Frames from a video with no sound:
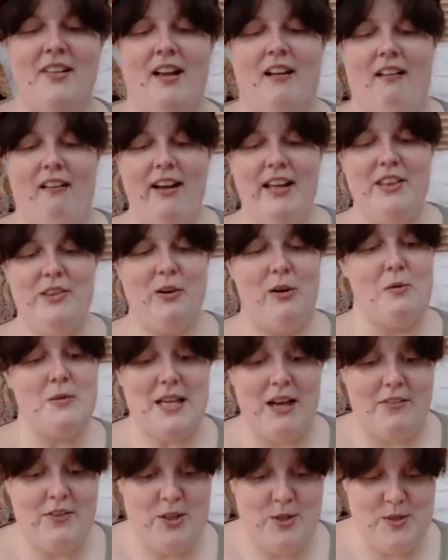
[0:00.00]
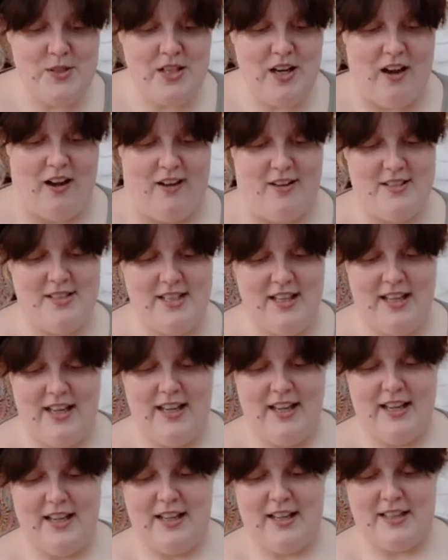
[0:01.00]
I thought I would have a new start
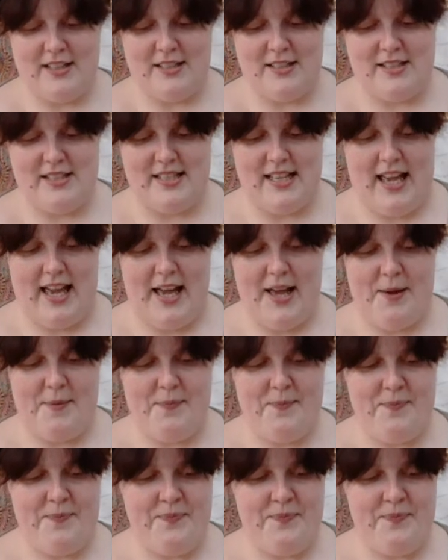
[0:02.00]
because I